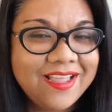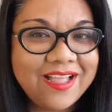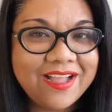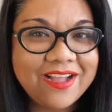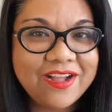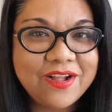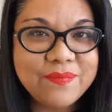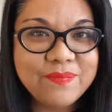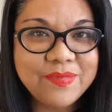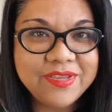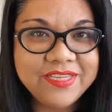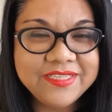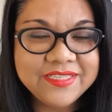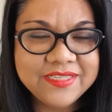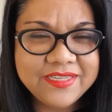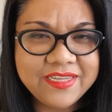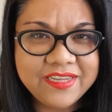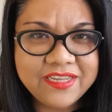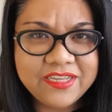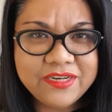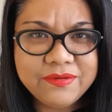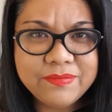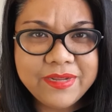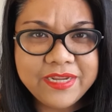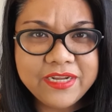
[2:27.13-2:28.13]
my
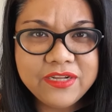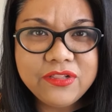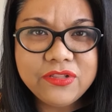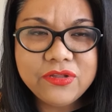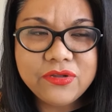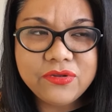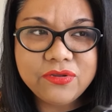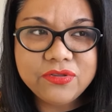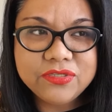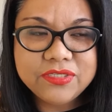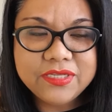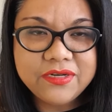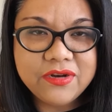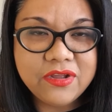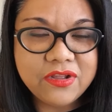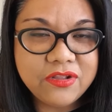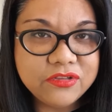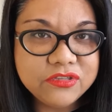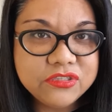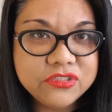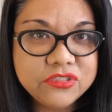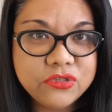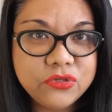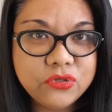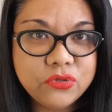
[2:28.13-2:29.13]
skin, my clothes, and
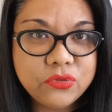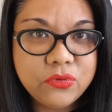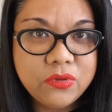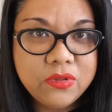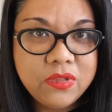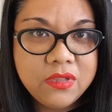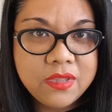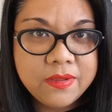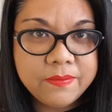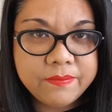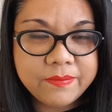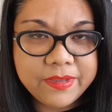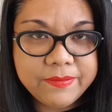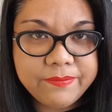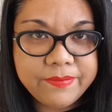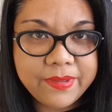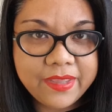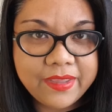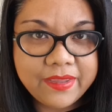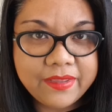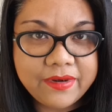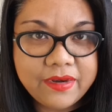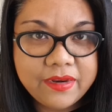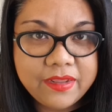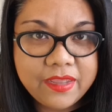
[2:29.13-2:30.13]
also my
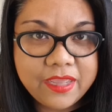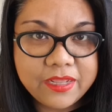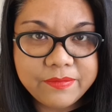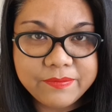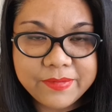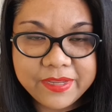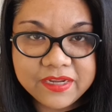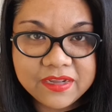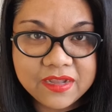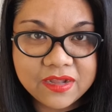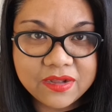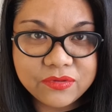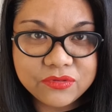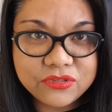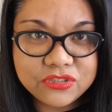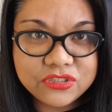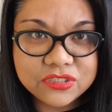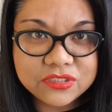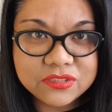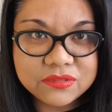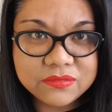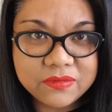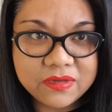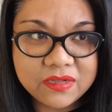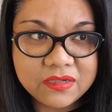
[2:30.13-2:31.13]
bed and my couch
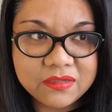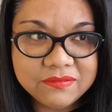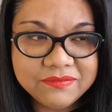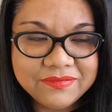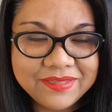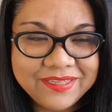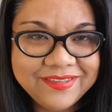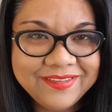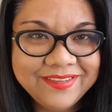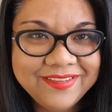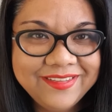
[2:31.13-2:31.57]
as well.